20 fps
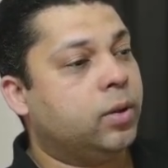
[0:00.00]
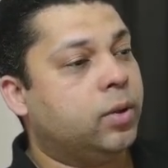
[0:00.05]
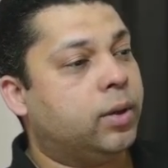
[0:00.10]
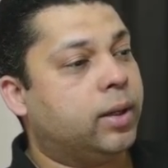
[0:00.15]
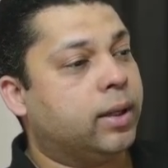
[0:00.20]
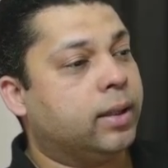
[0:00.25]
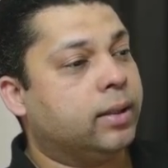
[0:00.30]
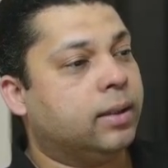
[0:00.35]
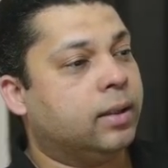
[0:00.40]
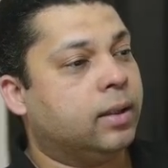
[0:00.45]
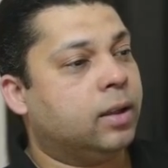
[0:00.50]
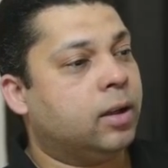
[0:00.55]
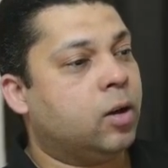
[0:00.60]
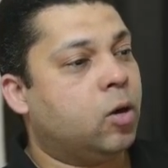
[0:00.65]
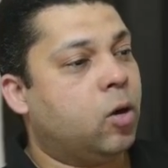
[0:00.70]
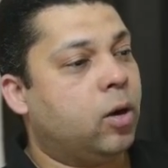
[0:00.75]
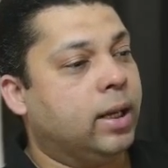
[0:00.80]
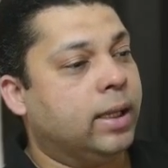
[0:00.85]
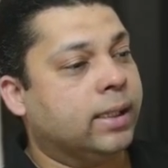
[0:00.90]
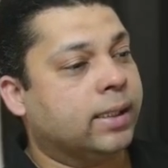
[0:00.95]
You can
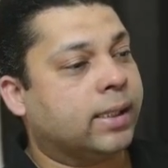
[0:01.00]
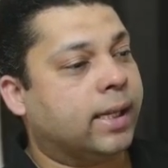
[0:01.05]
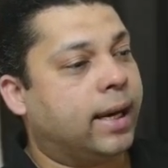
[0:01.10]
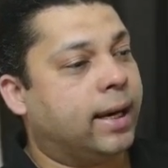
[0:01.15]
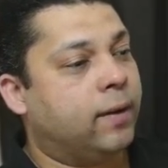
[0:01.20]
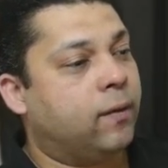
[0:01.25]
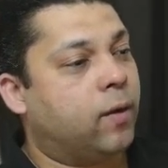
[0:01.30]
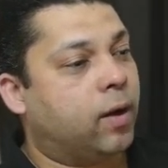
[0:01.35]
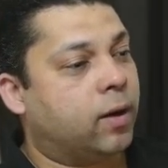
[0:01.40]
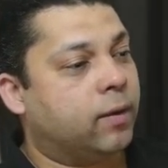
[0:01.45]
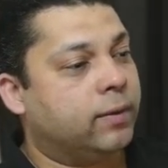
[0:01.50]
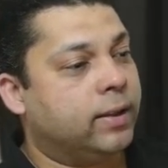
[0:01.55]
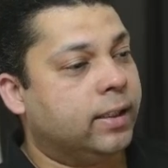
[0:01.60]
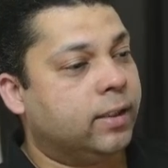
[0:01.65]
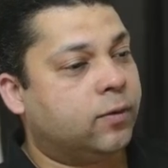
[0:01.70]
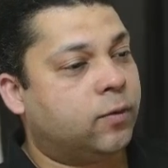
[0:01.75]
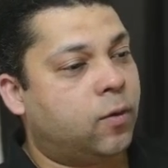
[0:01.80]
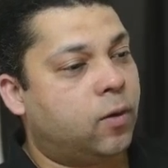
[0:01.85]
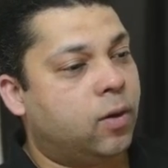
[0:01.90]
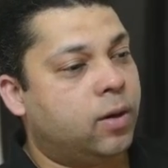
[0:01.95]
go inside one of
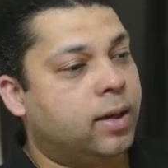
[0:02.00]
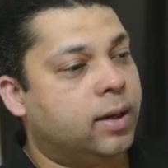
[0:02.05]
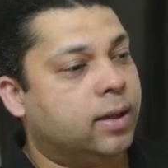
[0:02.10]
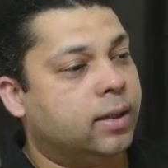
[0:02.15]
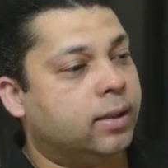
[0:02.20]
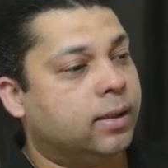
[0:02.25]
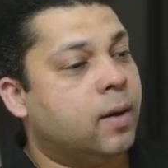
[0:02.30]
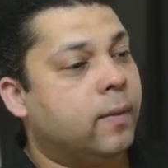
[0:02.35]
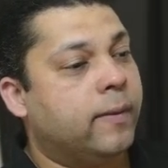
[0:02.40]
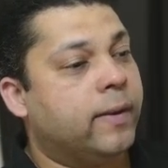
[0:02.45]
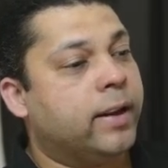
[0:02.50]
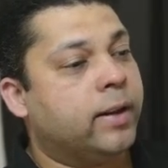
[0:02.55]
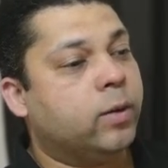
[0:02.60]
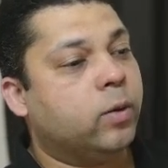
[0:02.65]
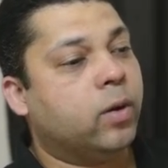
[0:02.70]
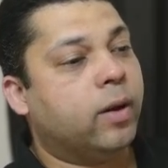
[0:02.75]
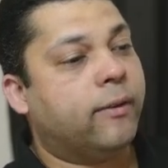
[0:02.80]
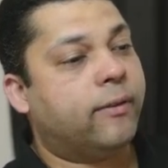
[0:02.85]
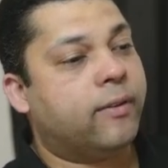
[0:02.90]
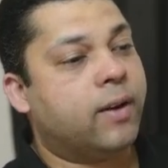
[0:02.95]
these folders where
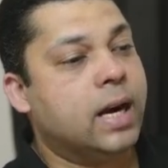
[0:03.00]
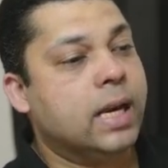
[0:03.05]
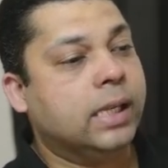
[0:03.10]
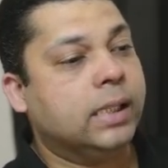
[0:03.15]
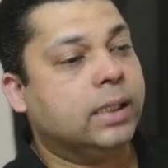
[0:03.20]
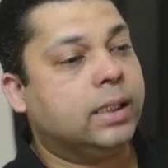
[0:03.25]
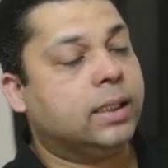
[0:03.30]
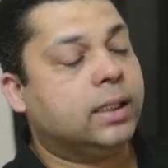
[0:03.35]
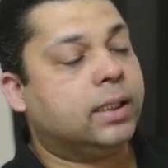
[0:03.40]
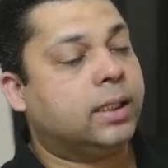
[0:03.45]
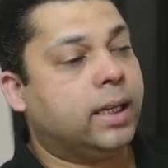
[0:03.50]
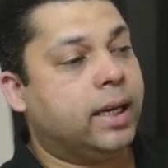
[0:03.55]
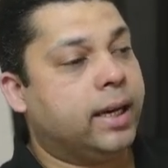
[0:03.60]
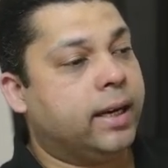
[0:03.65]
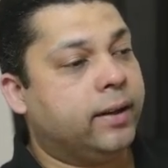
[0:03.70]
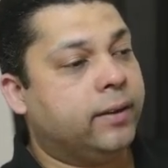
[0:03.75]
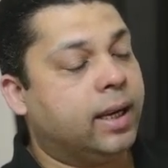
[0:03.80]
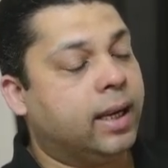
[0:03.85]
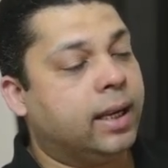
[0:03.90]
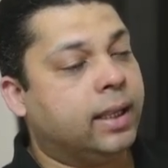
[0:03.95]
you have files
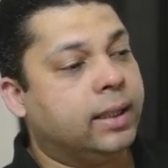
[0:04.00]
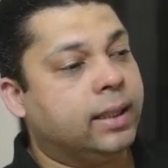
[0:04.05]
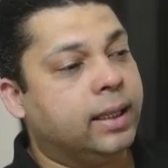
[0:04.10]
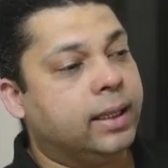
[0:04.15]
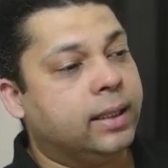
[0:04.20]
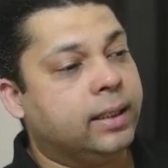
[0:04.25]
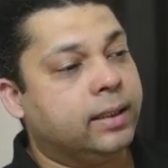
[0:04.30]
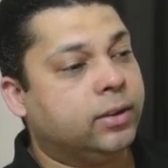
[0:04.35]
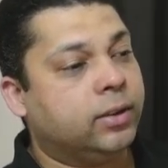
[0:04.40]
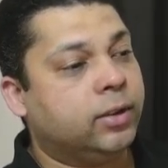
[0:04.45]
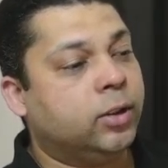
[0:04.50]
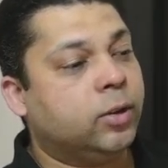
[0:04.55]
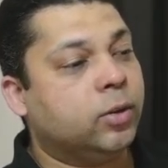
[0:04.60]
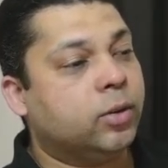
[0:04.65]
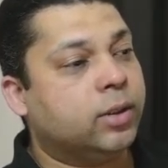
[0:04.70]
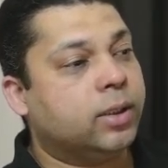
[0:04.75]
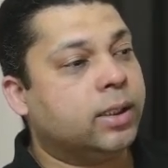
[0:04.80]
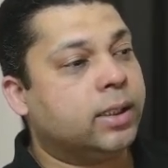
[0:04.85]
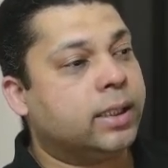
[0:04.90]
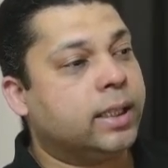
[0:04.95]
saved and then
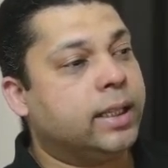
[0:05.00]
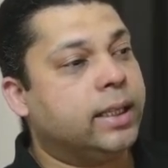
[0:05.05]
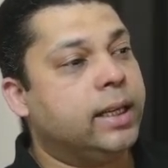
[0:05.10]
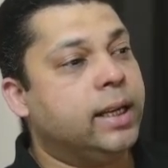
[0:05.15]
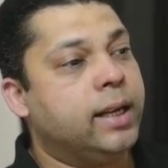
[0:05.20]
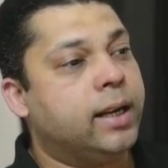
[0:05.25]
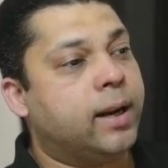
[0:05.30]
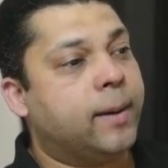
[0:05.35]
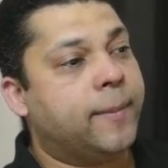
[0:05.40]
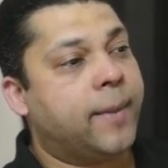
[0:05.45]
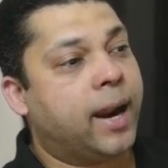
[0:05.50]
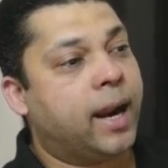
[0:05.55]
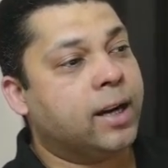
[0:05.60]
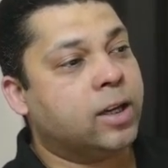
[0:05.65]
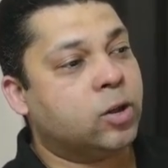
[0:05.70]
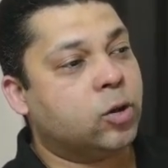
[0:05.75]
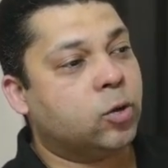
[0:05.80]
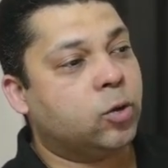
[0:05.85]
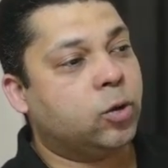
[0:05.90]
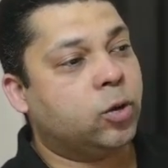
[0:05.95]
use the cd
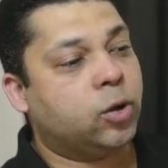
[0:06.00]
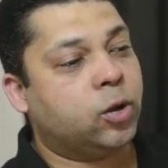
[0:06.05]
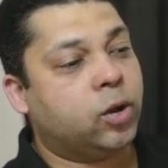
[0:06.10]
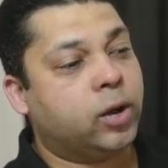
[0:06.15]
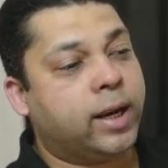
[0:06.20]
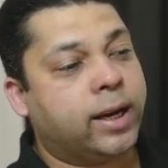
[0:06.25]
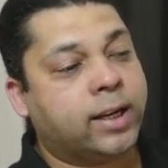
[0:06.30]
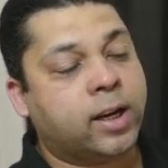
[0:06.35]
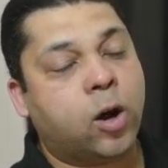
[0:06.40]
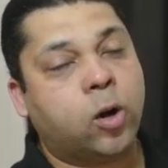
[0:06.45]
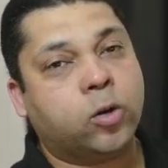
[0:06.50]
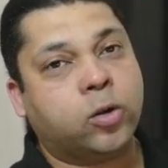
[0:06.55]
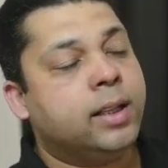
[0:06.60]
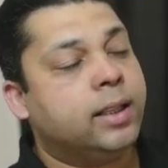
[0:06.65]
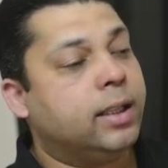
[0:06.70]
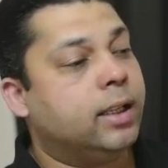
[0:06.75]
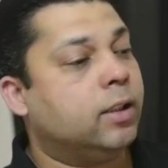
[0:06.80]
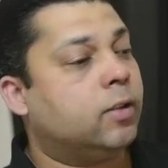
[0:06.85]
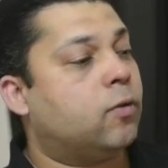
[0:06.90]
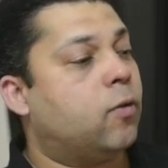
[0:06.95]
command to, you know, get out
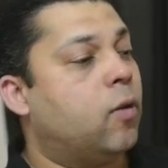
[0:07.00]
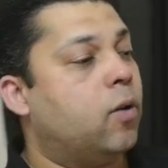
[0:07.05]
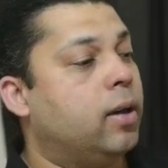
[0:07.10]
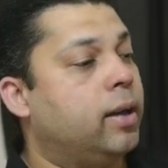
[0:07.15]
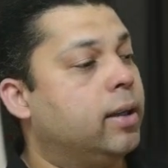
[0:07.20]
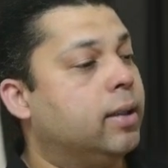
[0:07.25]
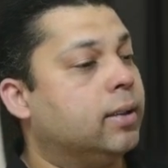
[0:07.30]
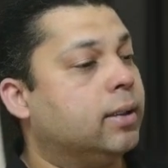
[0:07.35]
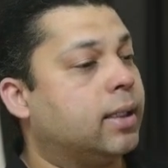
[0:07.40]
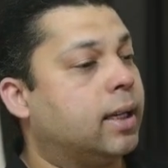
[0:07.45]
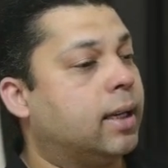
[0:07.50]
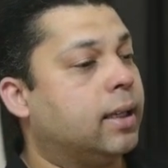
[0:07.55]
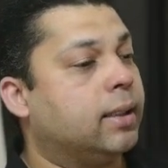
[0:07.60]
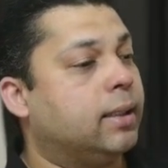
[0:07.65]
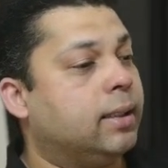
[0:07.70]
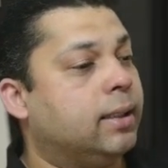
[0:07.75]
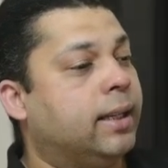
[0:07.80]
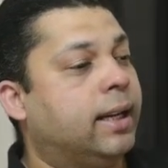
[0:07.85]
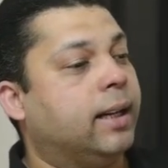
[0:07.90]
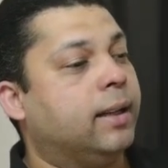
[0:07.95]
of these folders
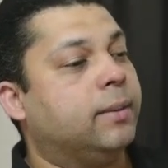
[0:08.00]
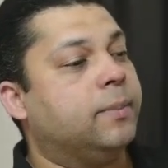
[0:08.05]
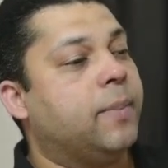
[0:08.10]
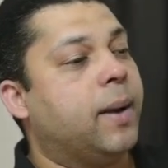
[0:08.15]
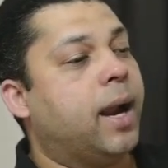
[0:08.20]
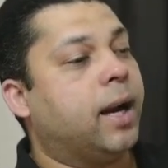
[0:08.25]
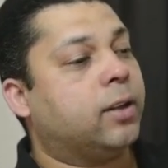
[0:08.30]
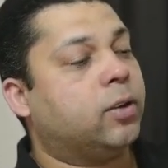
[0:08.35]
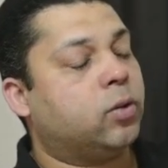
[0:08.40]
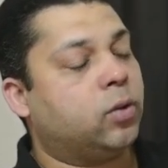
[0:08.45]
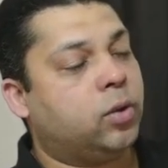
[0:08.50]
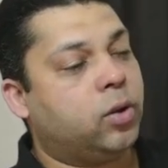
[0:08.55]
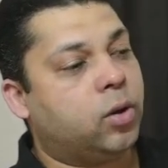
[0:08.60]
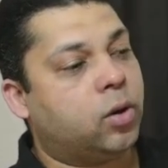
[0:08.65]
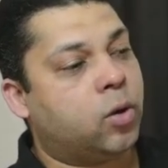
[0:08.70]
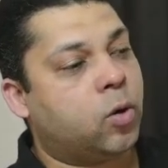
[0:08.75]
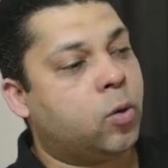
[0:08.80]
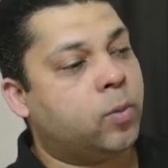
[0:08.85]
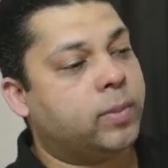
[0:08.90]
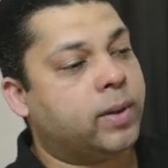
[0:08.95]
and get back to
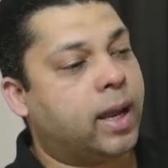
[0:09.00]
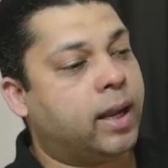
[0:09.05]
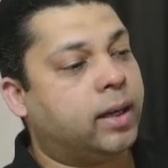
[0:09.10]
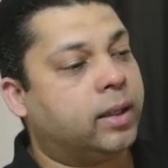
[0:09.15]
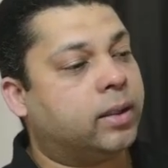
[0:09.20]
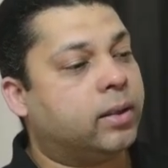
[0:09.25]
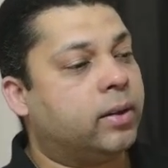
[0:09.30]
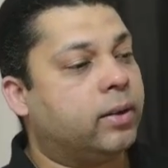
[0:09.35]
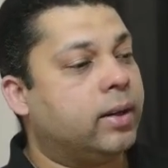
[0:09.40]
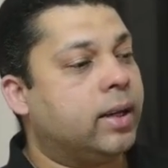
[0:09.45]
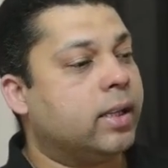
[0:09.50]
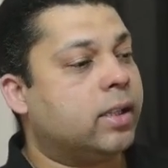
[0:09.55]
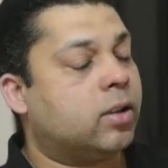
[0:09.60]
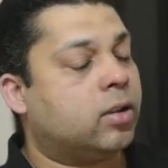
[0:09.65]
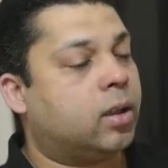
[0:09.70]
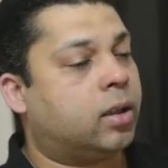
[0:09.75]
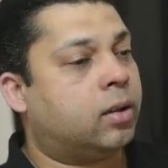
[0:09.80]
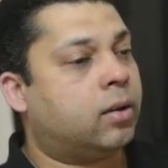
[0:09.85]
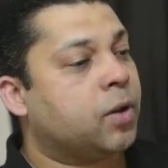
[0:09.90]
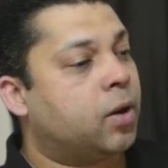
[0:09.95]
your home directory,
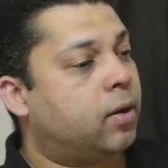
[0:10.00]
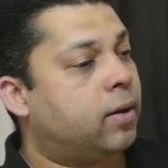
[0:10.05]
etc.